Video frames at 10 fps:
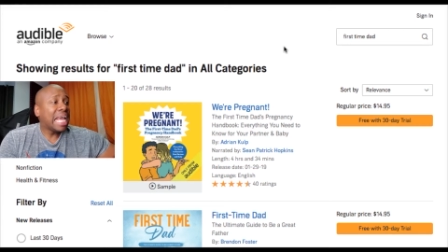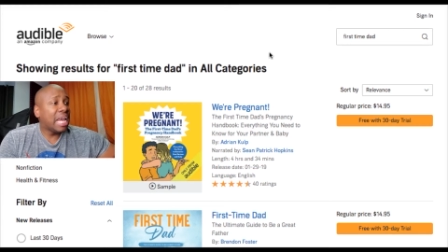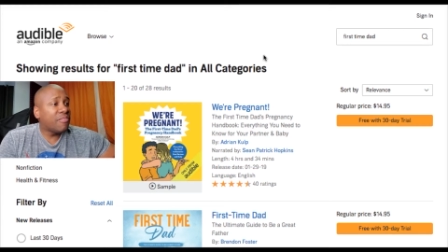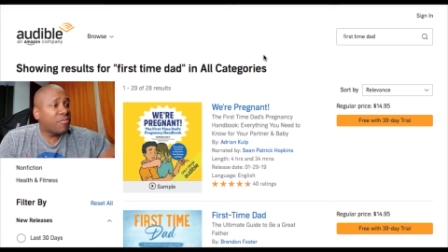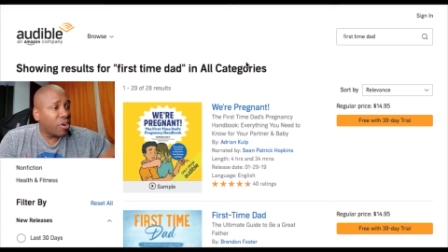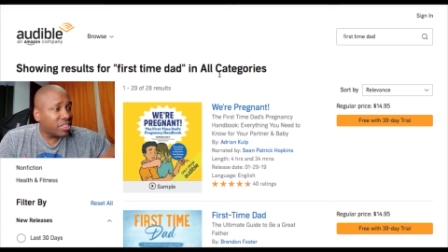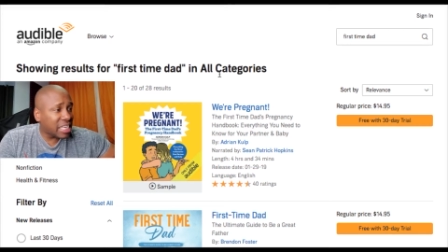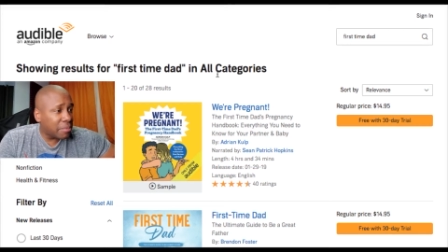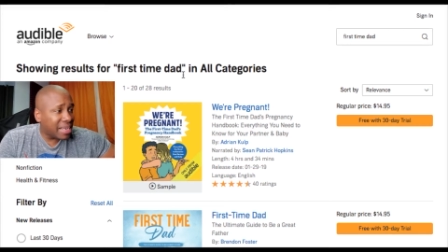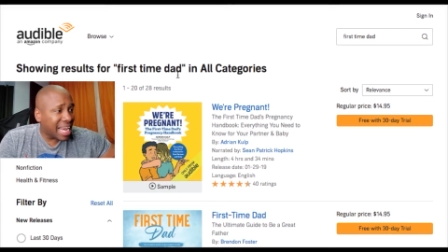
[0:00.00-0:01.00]
In First
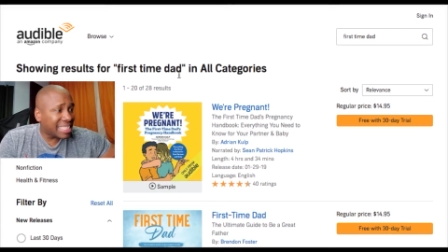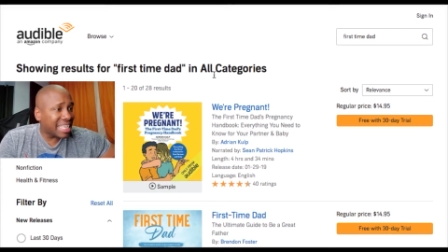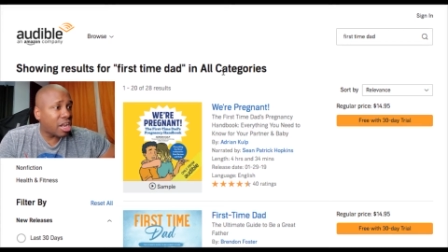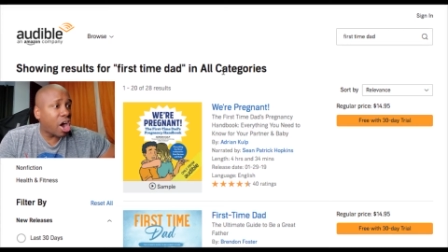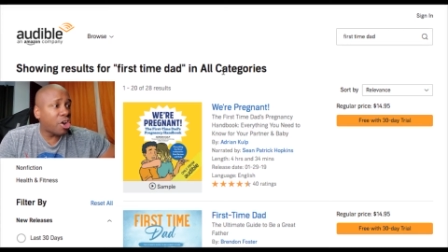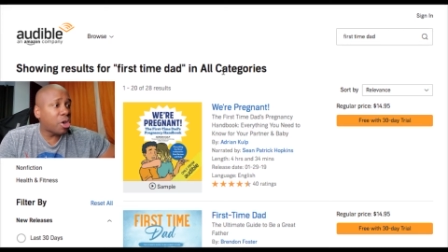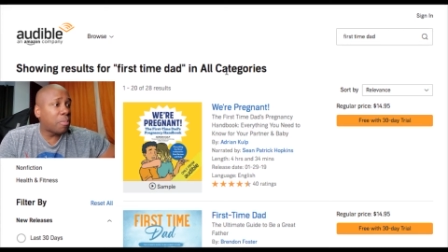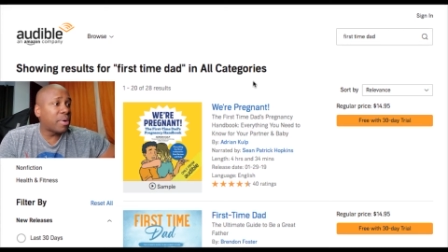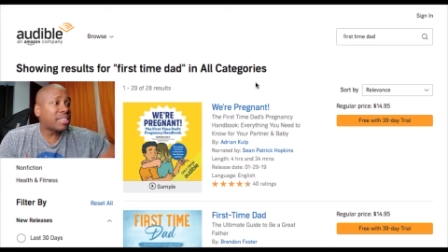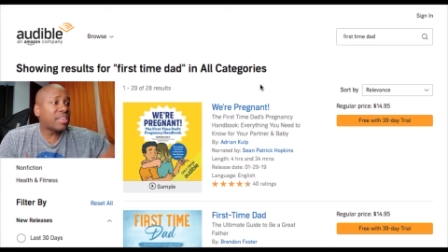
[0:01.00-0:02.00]
Time Dads and
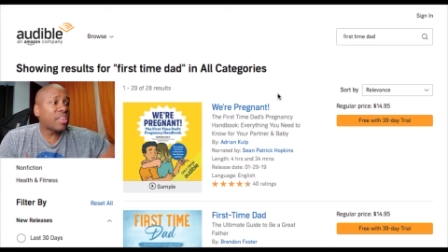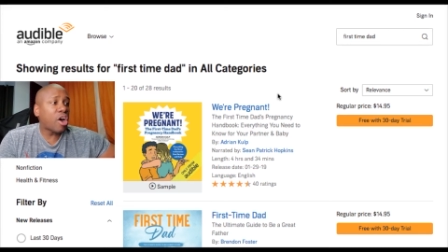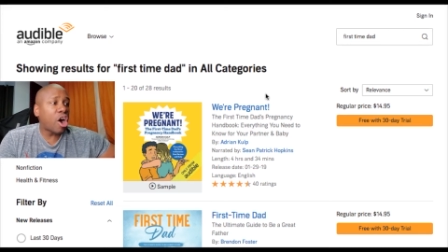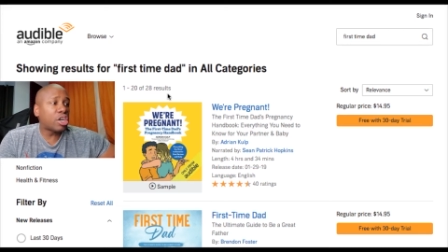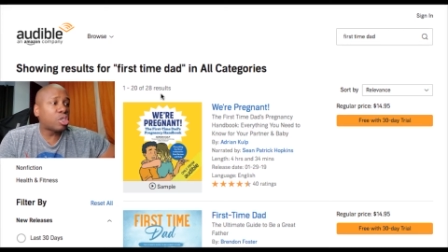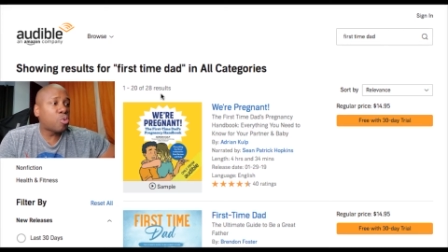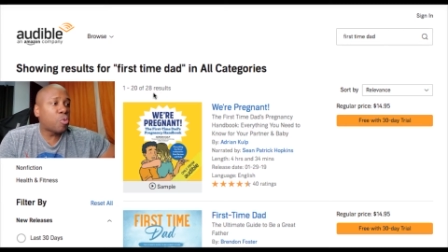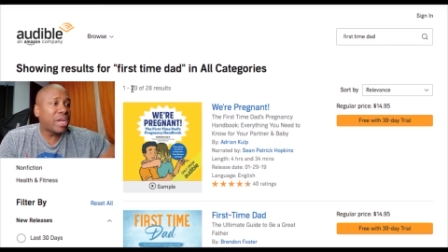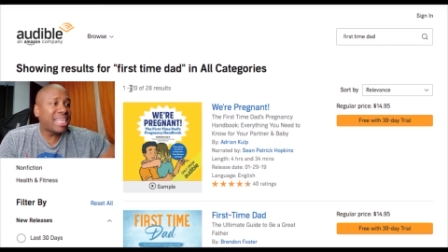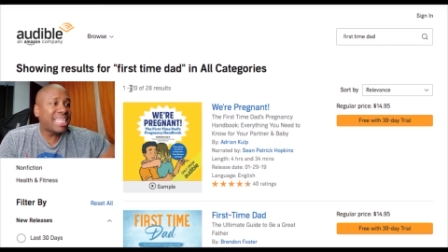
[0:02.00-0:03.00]
audiobooks, there are
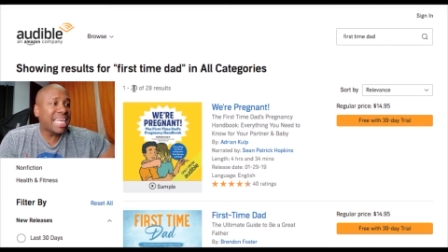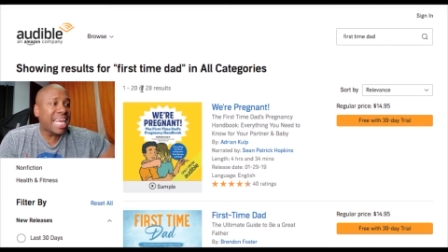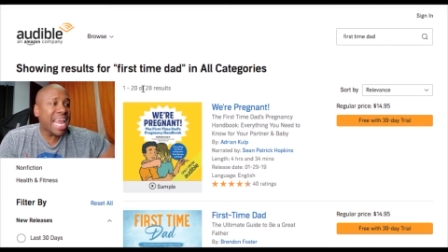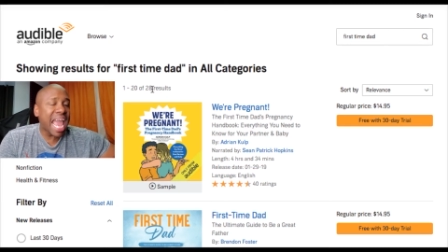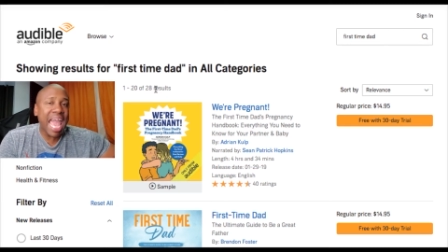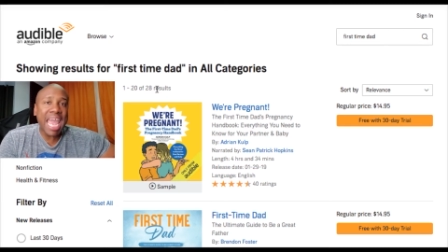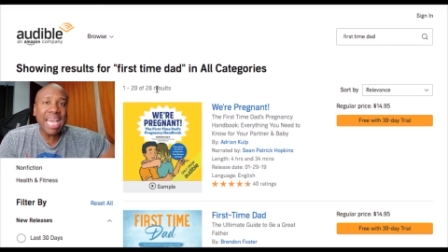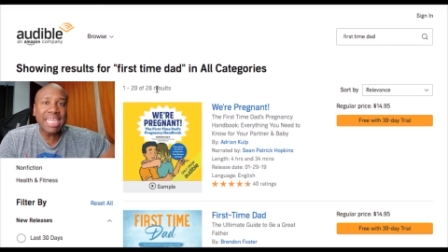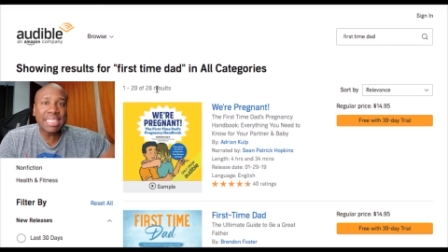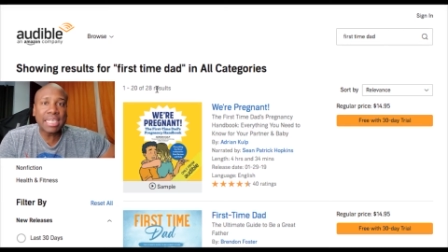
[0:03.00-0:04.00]

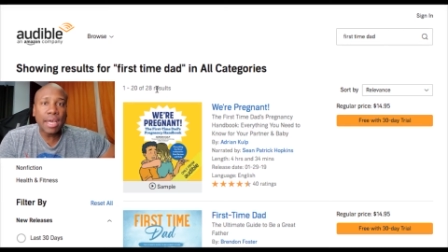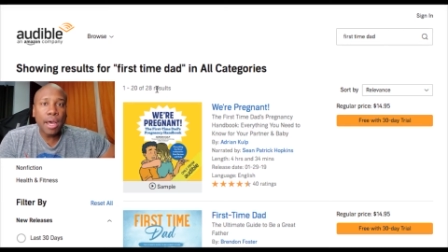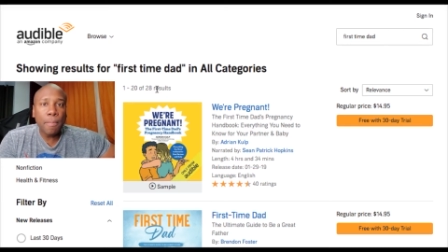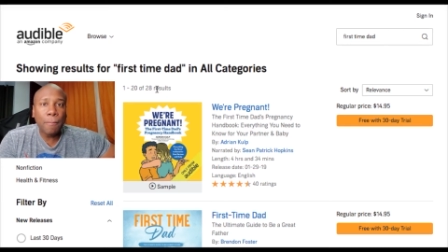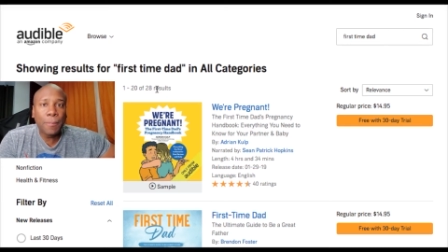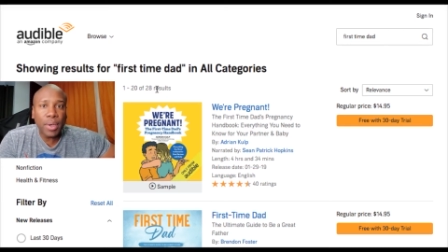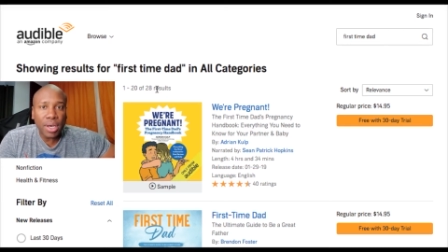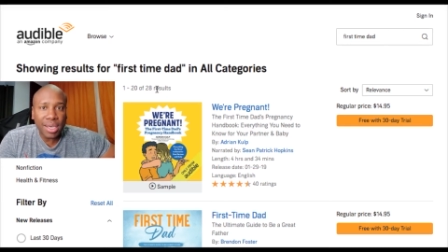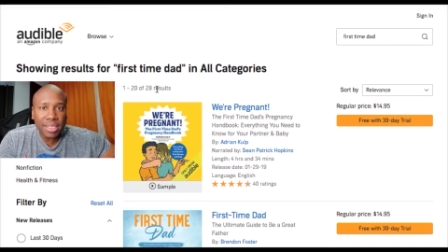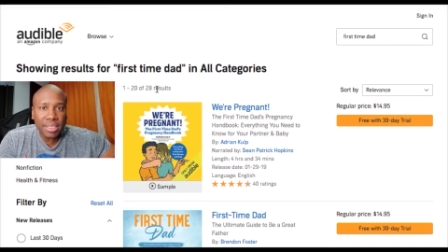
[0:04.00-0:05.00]
28
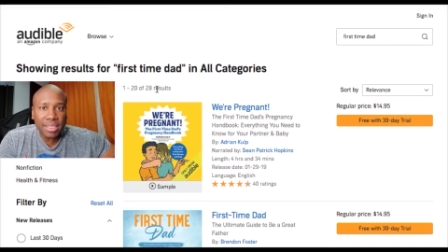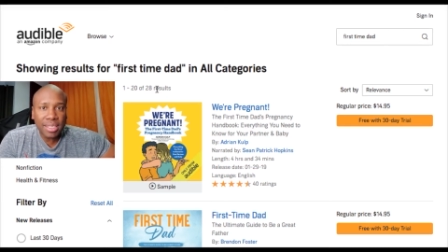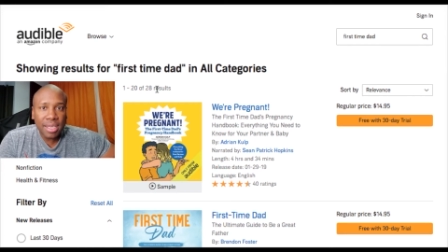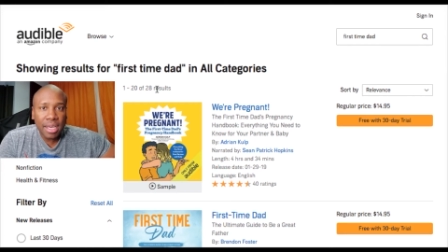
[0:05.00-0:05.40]
books.